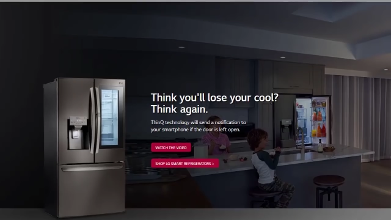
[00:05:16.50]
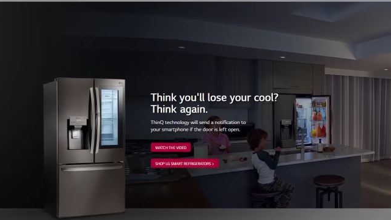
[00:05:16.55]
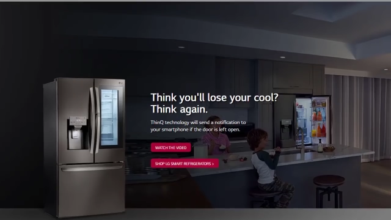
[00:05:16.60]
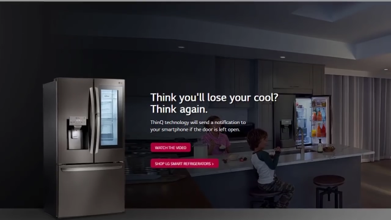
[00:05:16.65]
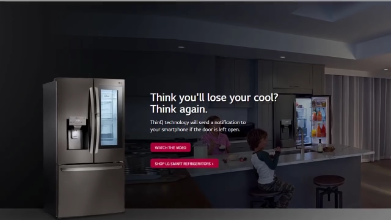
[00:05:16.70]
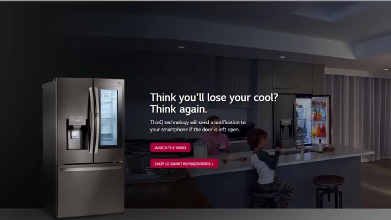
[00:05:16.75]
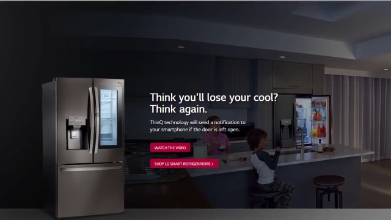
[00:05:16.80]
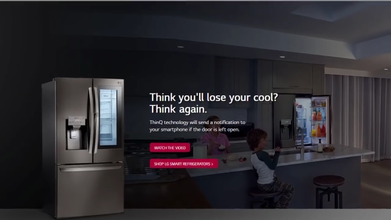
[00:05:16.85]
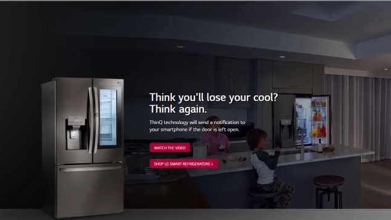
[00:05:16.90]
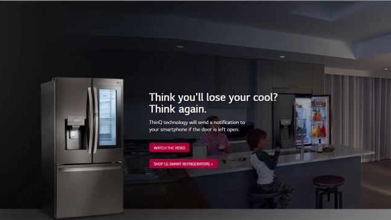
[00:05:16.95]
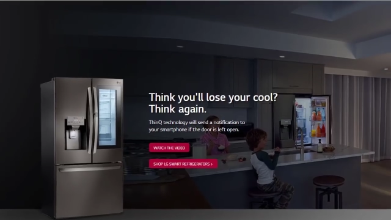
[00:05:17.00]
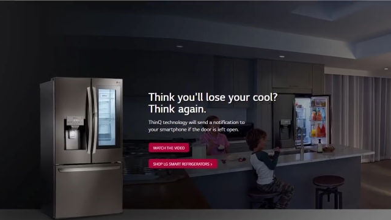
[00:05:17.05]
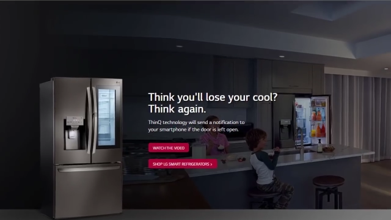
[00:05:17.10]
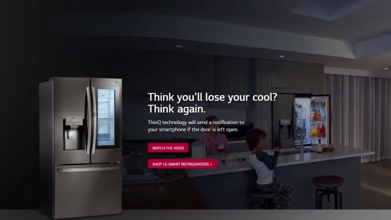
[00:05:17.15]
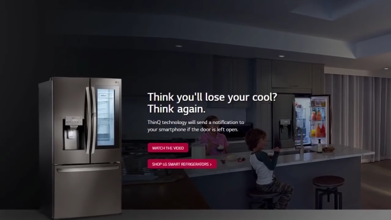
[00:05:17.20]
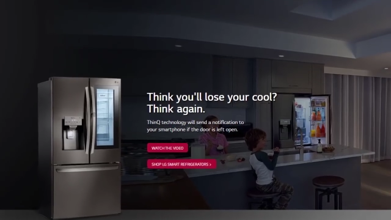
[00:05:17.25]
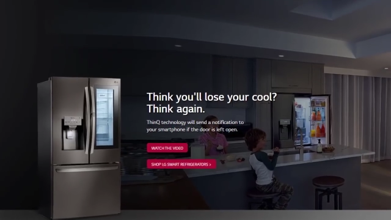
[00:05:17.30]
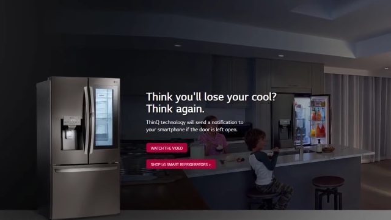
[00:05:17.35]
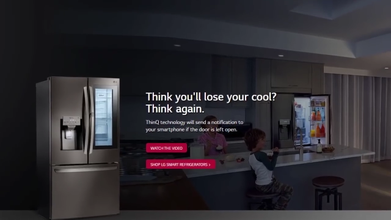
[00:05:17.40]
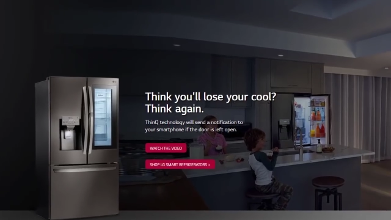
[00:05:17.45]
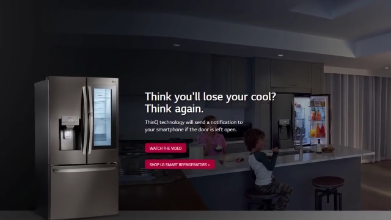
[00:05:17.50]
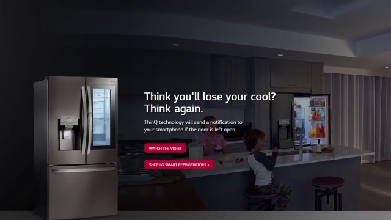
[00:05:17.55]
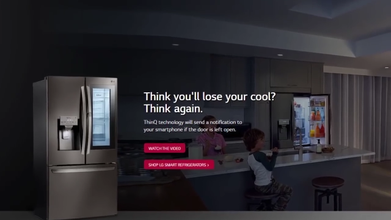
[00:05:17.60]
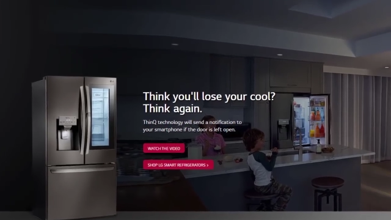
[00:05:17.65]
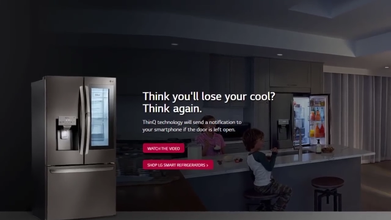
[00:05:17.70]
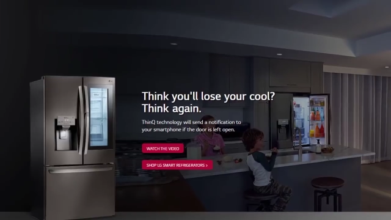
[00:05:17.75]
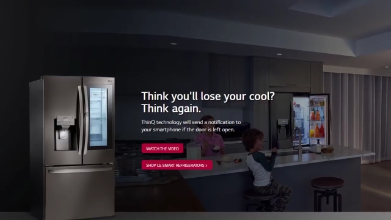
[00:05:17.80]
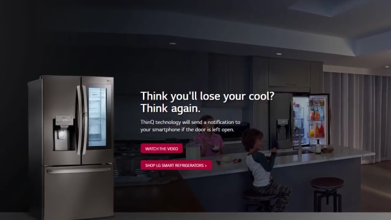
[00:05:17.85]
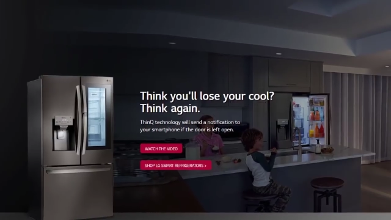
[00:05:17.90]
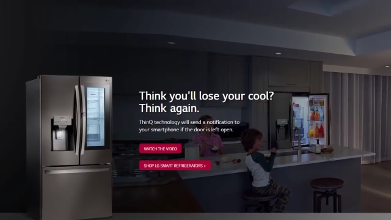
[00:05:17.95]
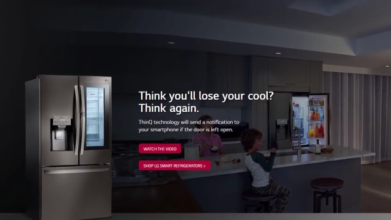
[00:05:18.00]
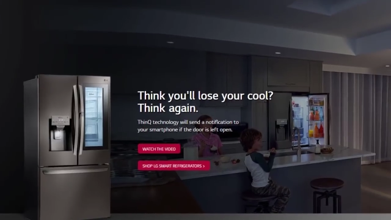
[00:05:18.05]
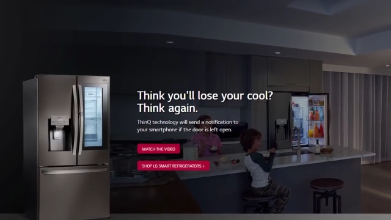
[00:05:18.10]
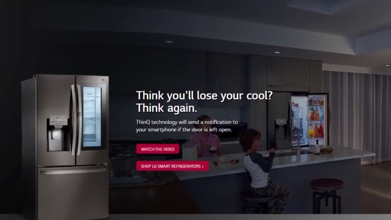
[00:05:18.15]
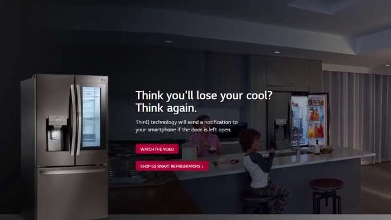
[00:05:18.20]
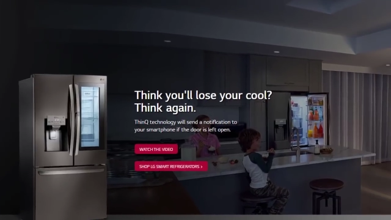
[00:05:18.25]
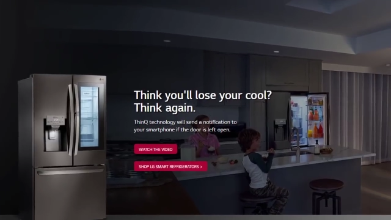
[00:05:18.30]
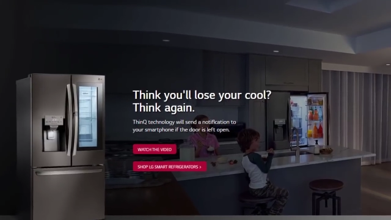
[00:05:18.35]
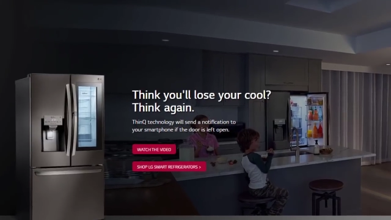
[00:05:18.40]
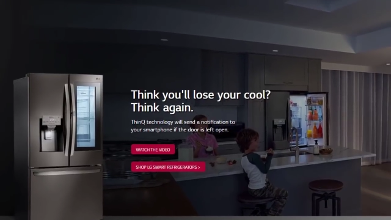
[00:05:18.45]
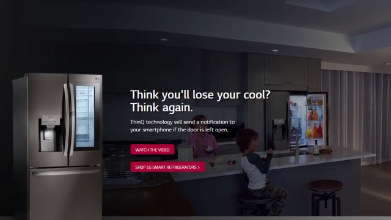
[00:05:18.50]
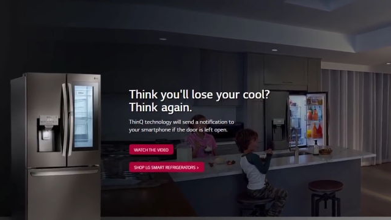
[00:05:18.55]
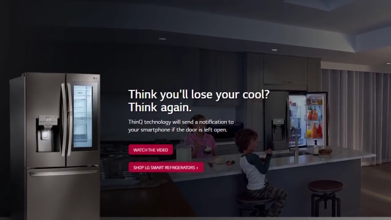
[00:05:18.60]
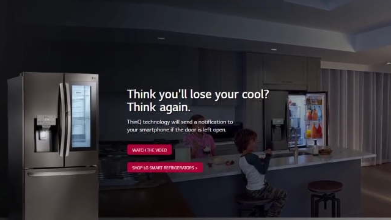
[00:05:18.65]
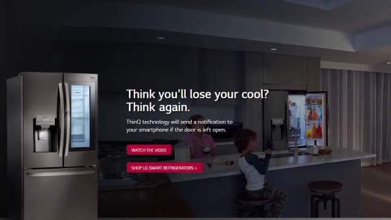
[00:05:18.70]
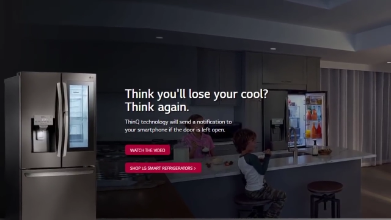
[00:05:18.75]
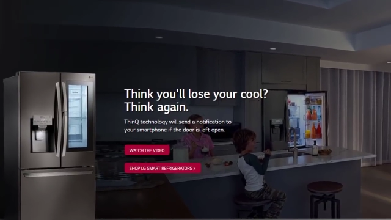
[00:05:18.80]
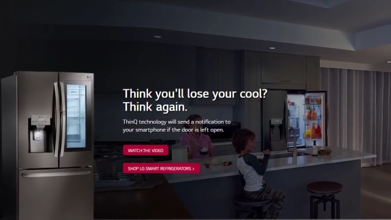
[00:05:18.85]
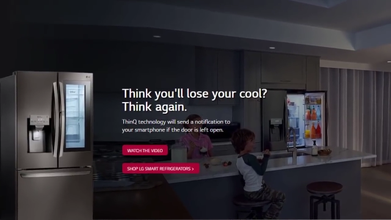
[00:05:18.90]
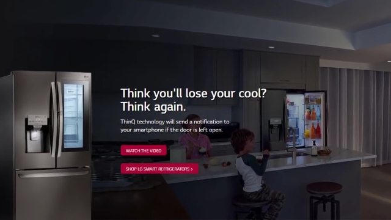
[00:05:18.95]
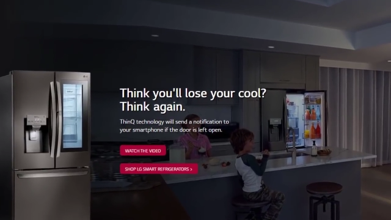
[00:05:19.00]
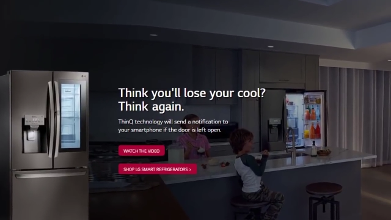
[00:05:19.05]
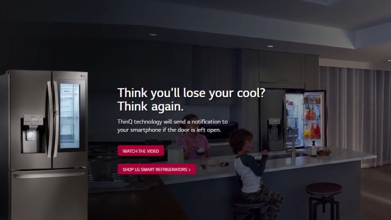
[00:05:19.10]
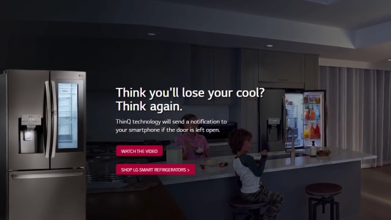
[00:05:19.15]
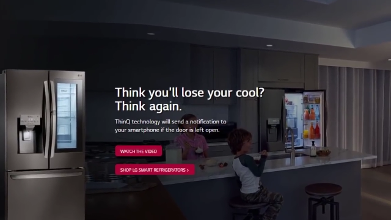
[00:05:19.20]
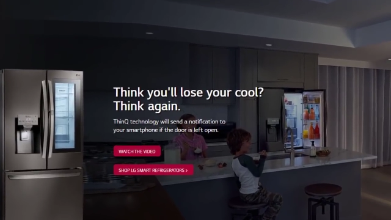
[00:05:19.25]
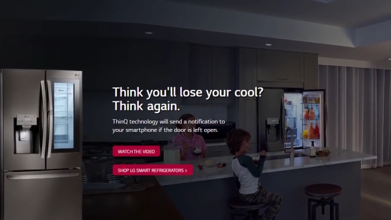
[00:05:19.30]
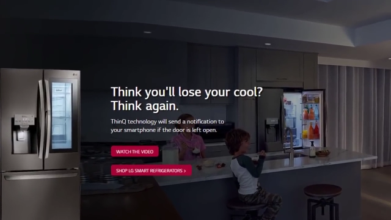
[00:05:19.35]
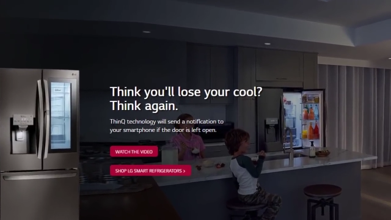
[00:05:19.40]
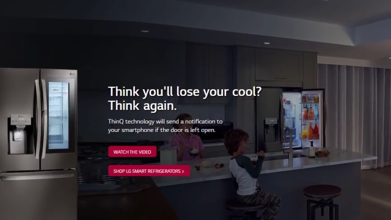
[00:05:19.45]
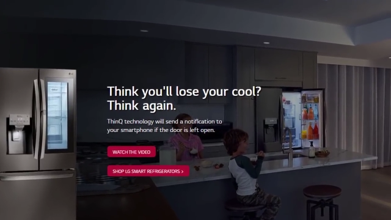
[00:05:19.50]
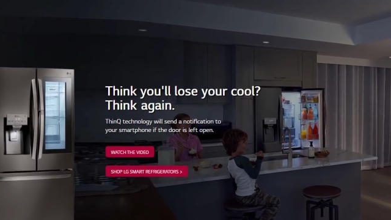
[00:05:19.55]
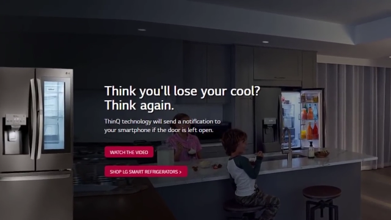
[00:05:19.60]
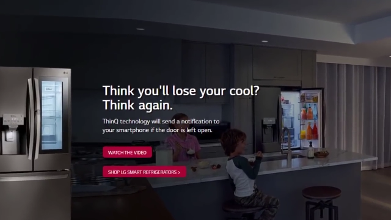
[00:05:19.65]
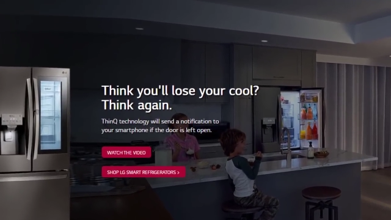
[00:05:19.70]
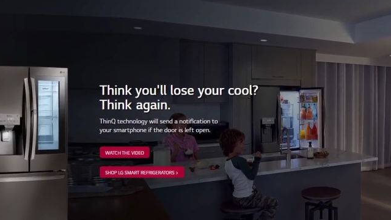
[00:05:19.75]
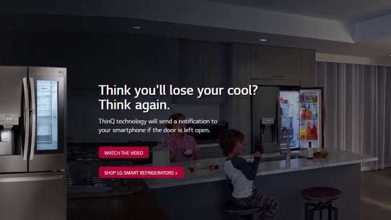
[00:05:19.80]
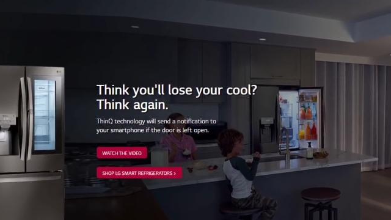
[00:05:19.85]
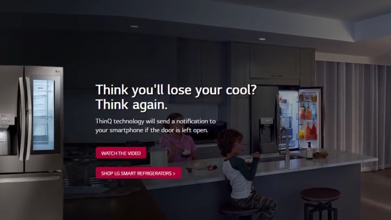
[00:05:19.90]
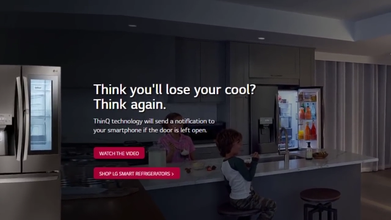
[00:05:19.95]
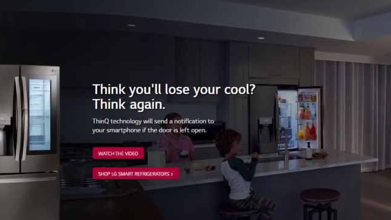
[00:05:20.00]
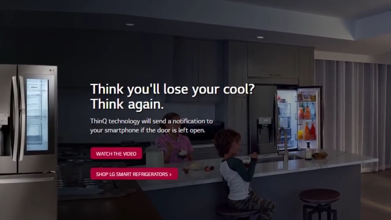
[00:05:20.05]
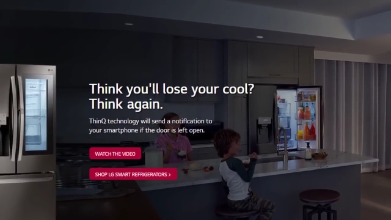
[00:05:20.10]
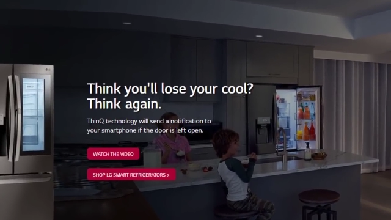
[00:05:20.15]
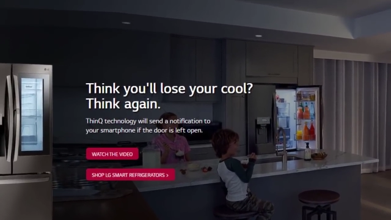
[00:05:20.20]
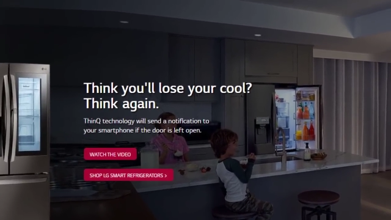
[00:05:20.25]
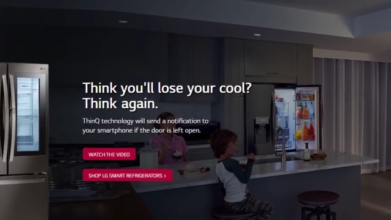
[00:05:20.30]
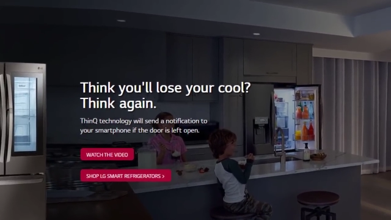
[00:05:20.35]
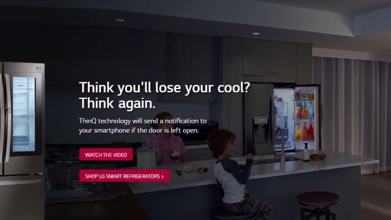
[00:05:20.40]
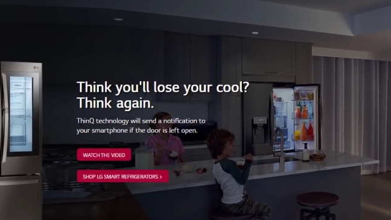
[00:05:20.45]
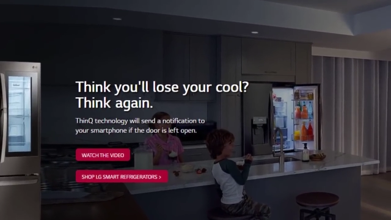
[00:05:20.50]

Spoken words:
Nobody's mouth can be seen.